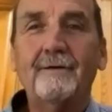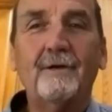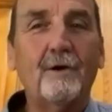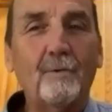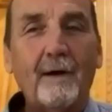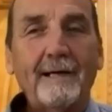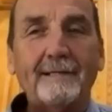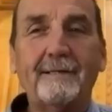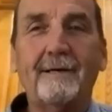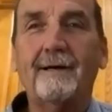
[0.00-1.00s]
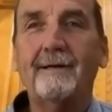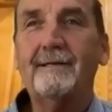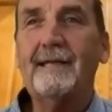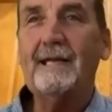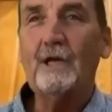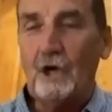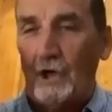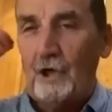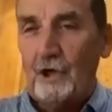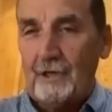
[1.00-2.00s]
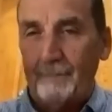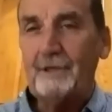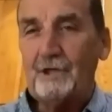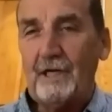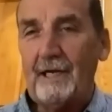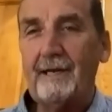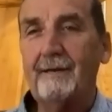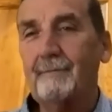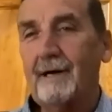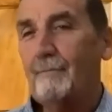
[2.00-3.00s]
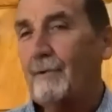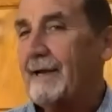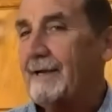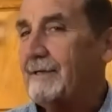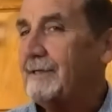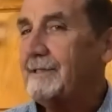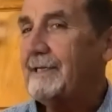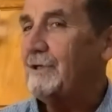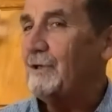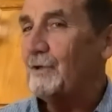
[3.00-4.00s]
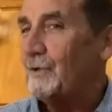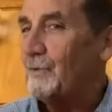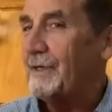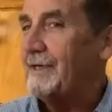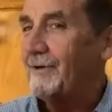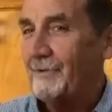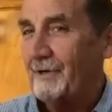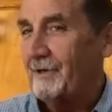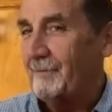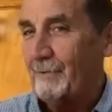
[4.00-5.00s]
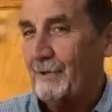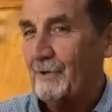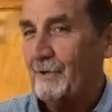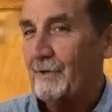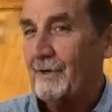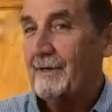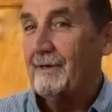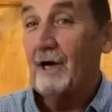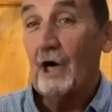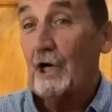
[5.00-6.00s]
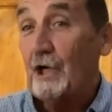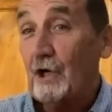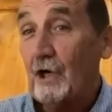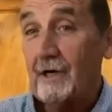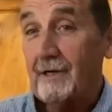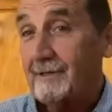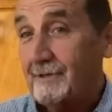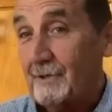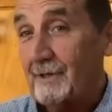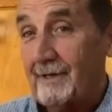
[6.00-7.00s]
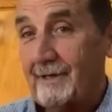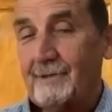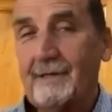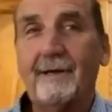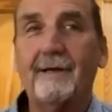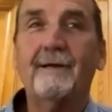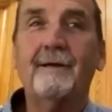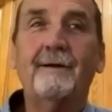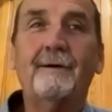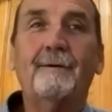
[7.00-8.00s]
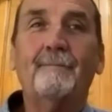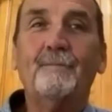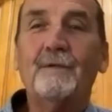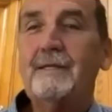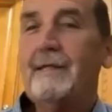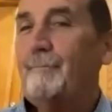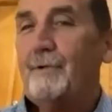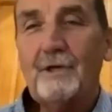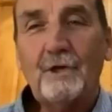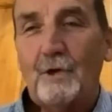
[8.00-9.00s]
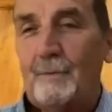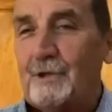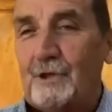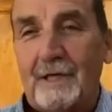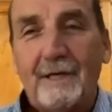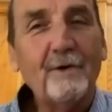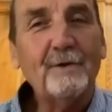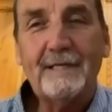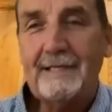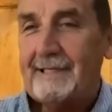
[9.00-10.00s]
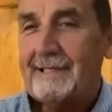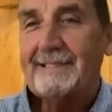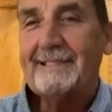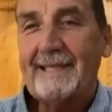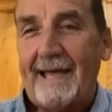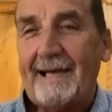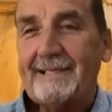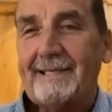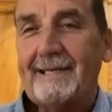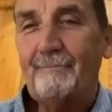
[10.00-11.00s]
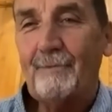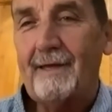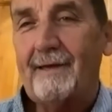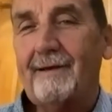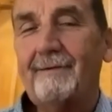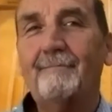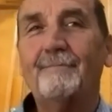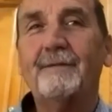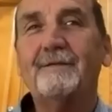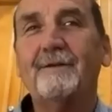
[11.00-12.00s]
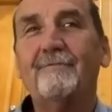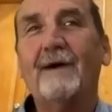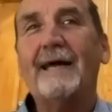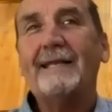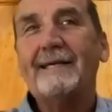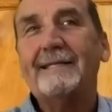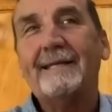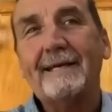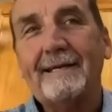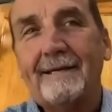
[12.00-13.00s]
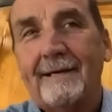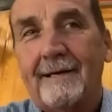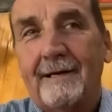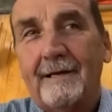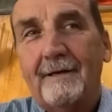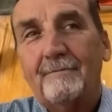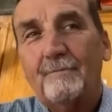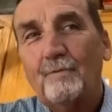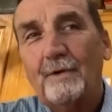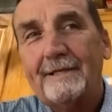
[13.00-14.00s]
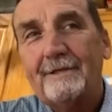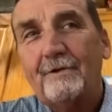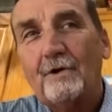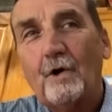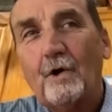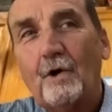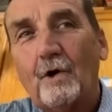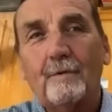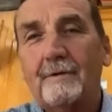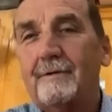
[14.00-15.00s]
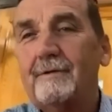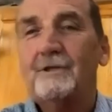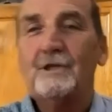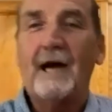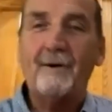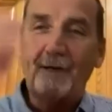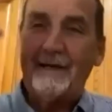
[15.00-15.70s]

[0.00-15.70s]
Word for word: no right side. They'd unhook the machine. My brain continued to read on their computer, unhook to the left side. They put the new machine on, did the exact same thing. So finally, they went to their old shower